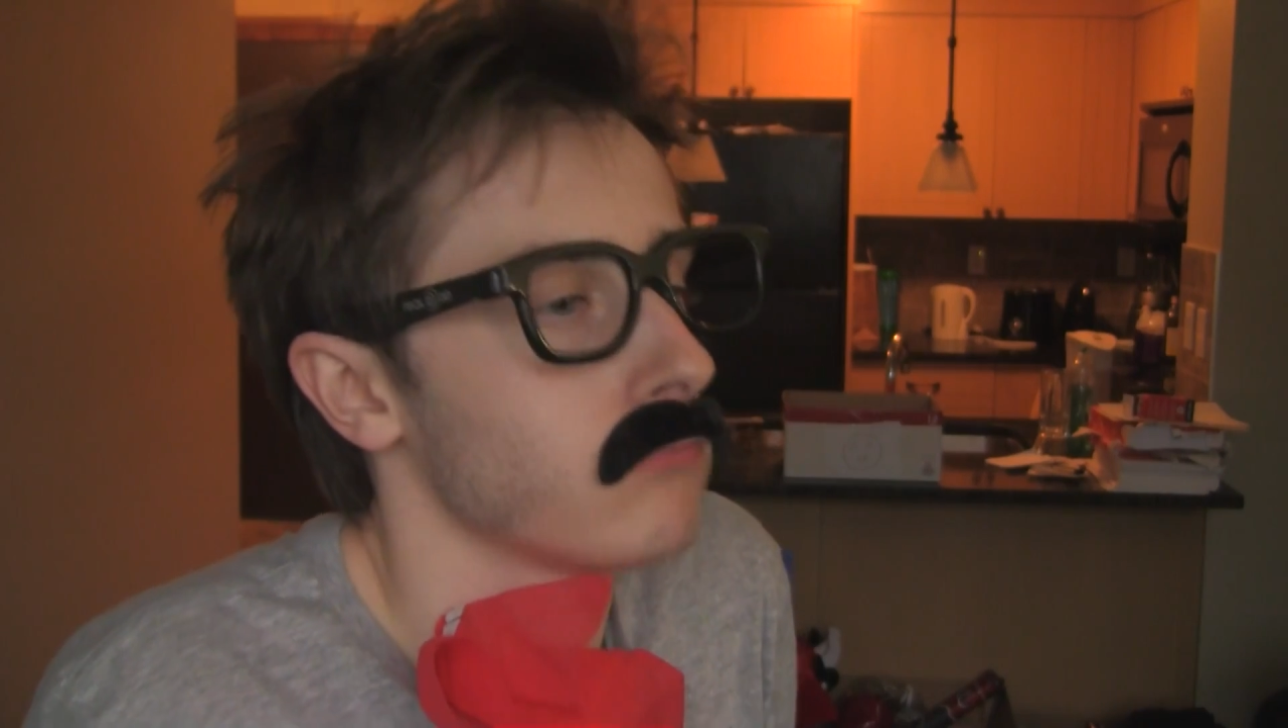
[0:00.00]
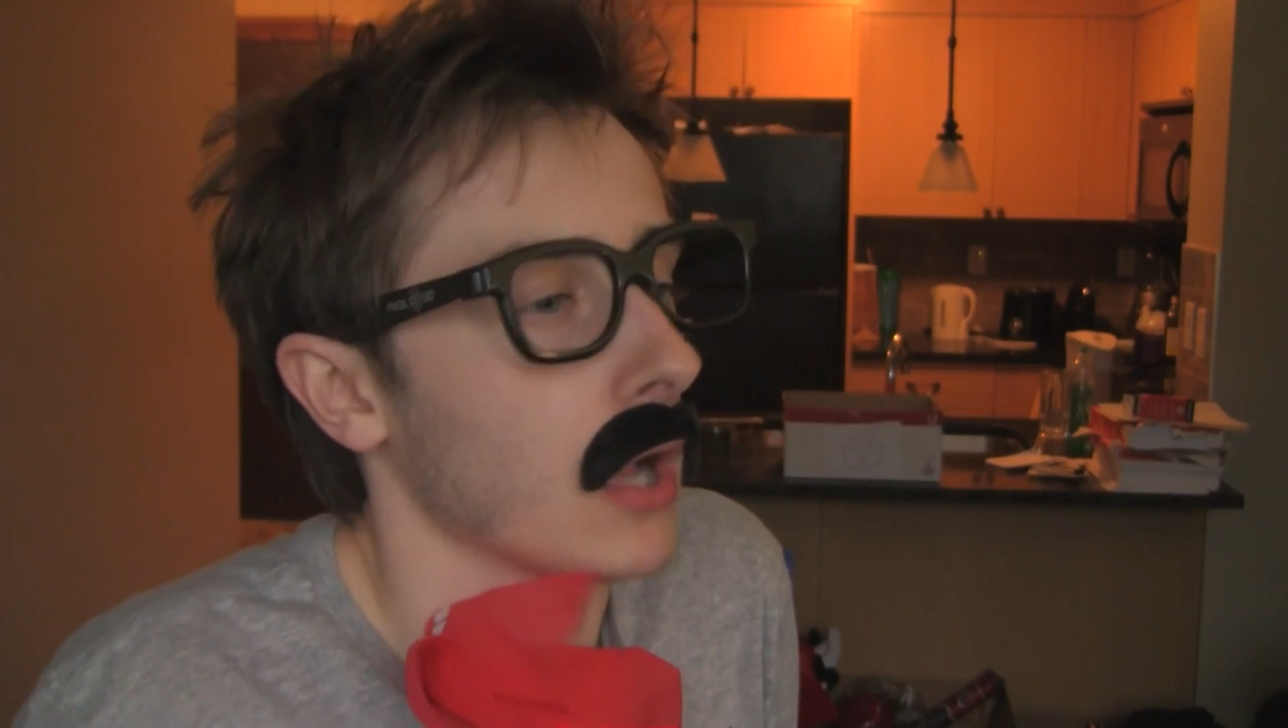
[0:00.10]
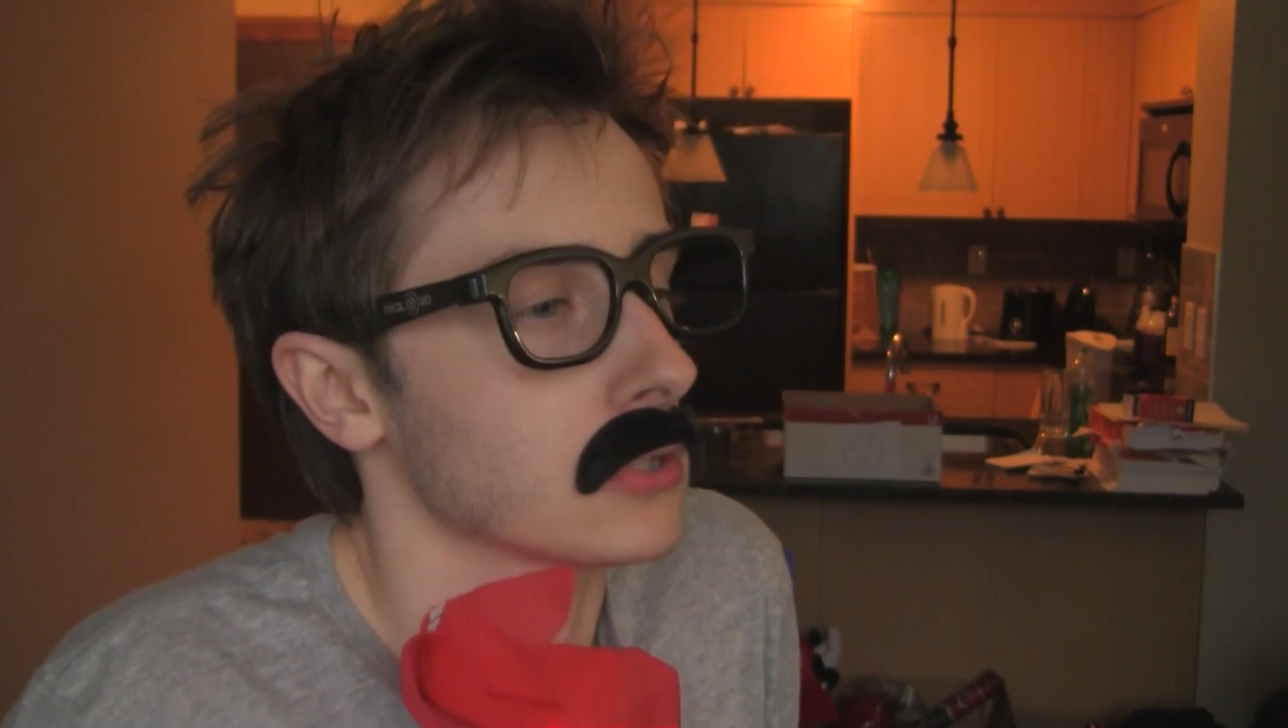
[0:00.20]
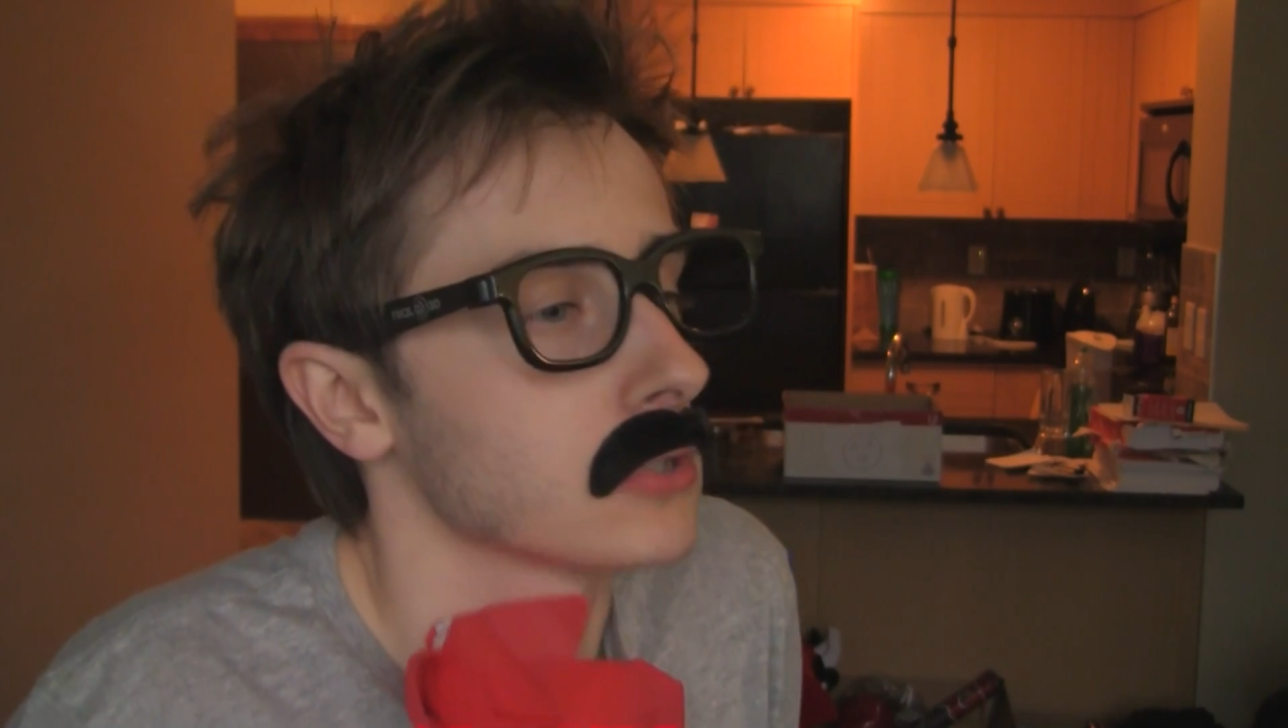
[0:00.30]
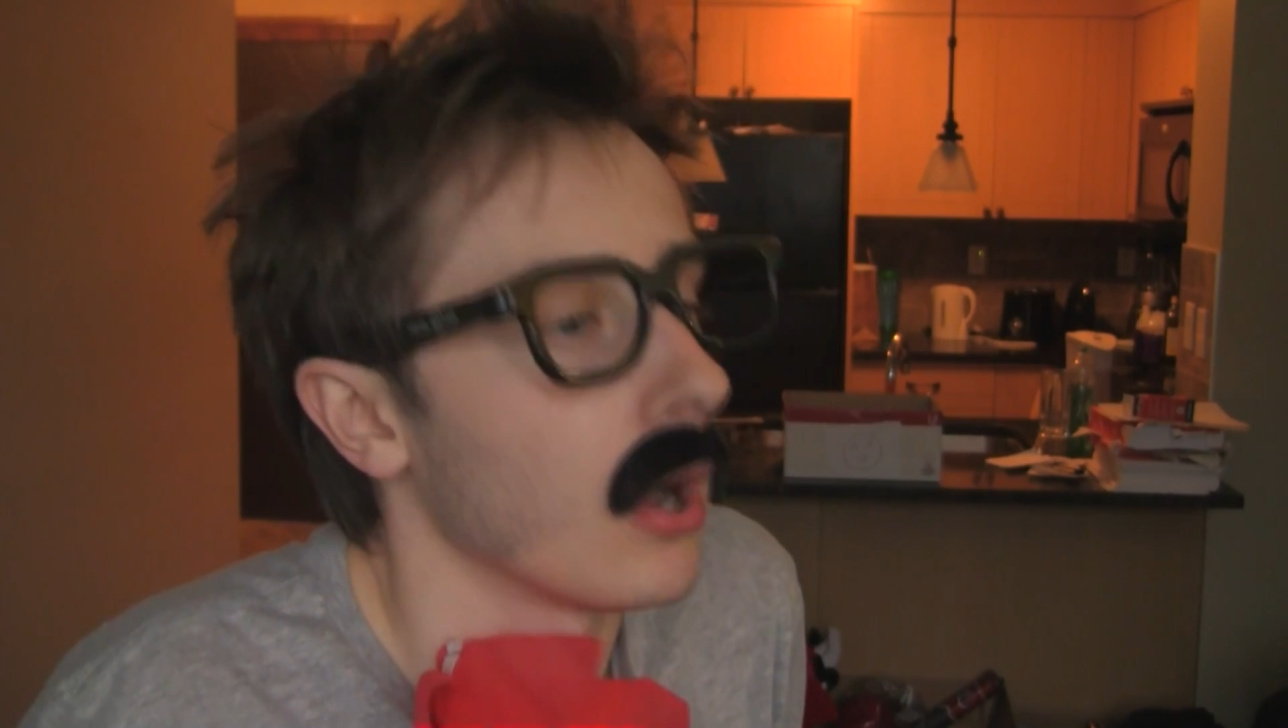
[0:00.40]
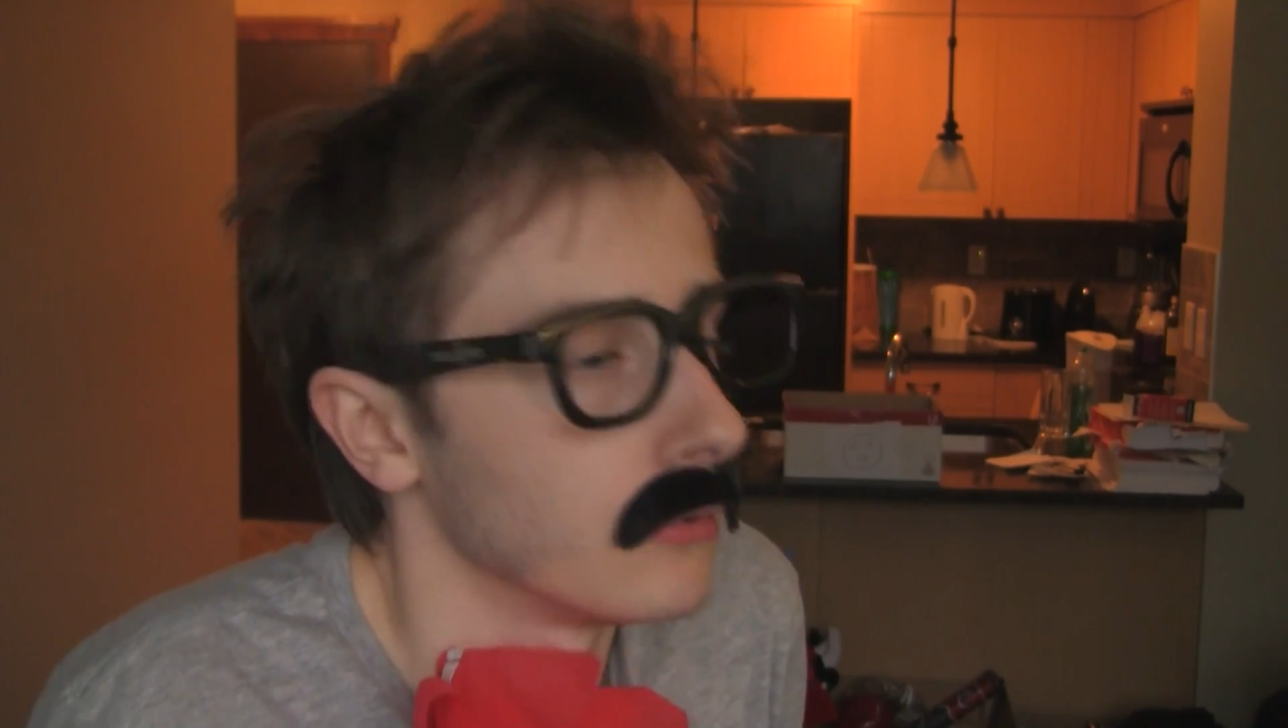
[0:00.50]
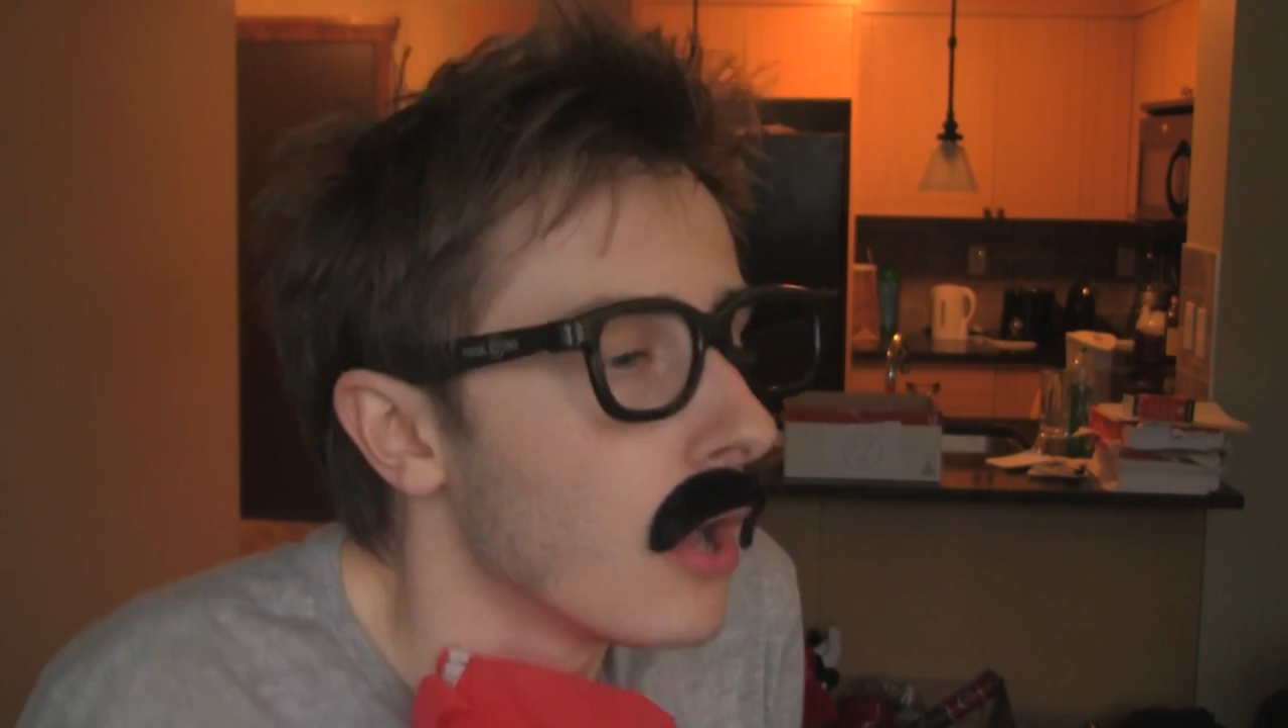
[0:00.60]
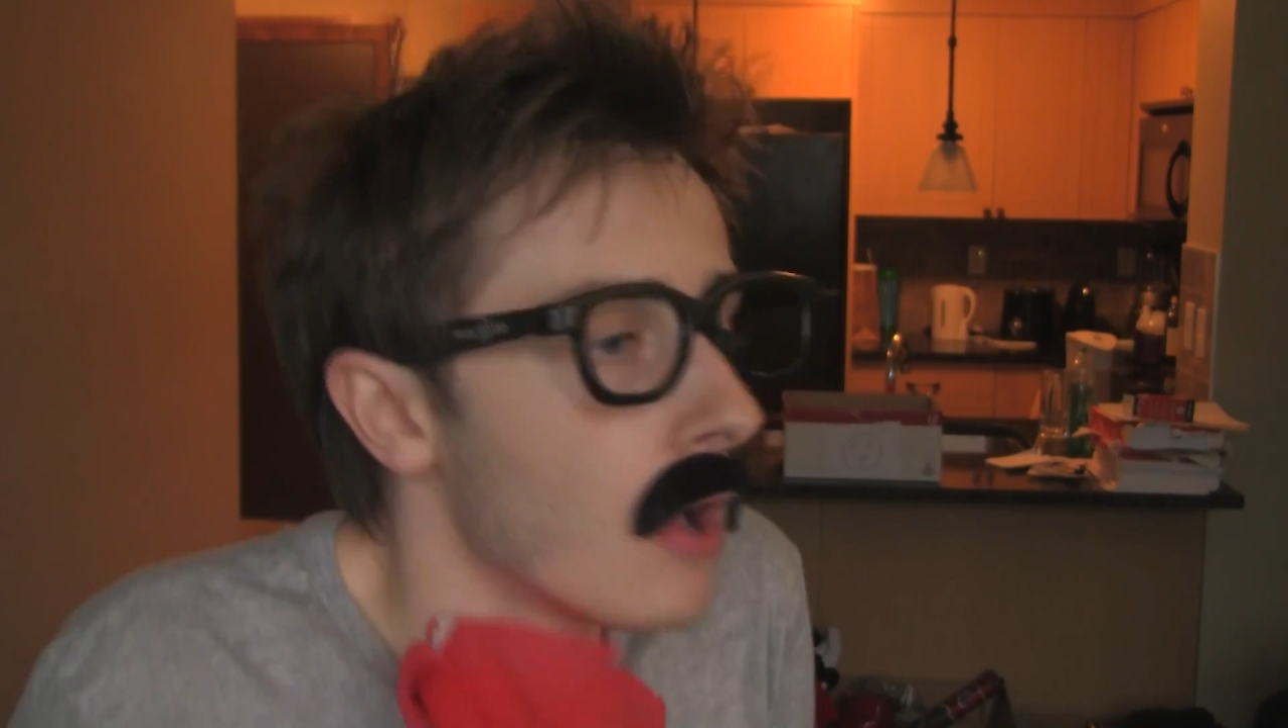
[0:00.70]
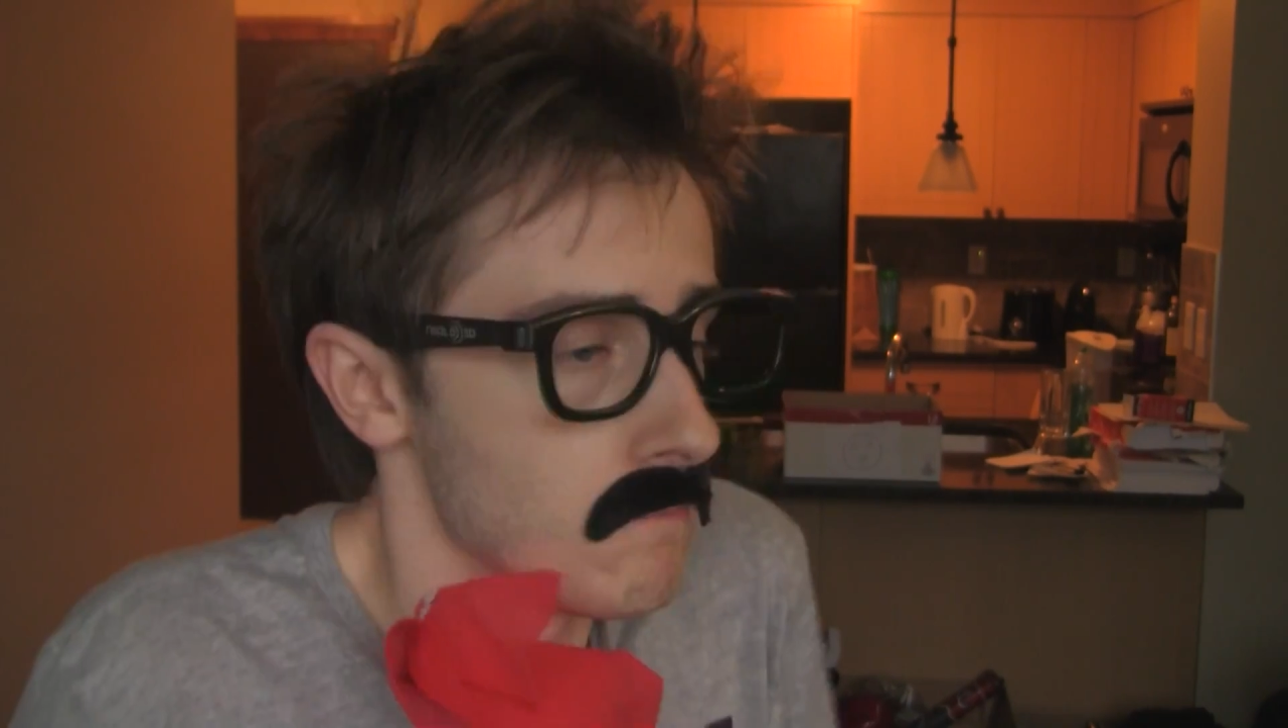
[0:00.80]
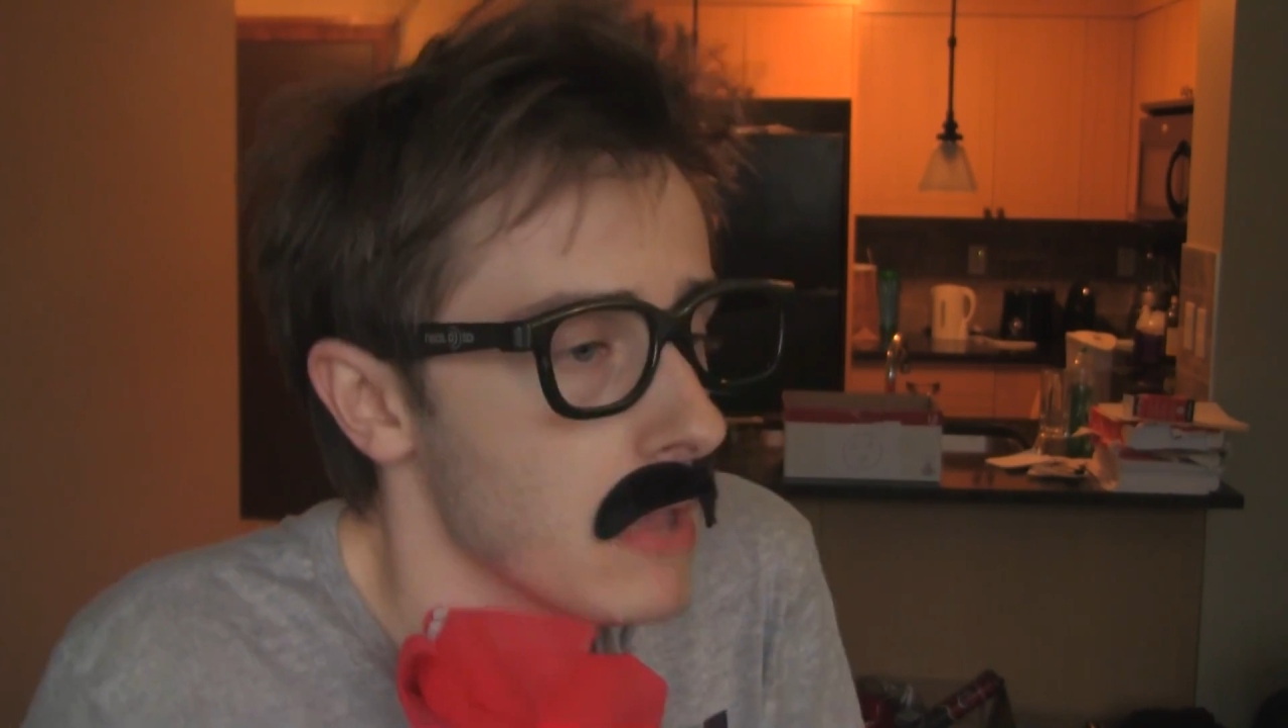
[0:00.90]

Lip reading: my son!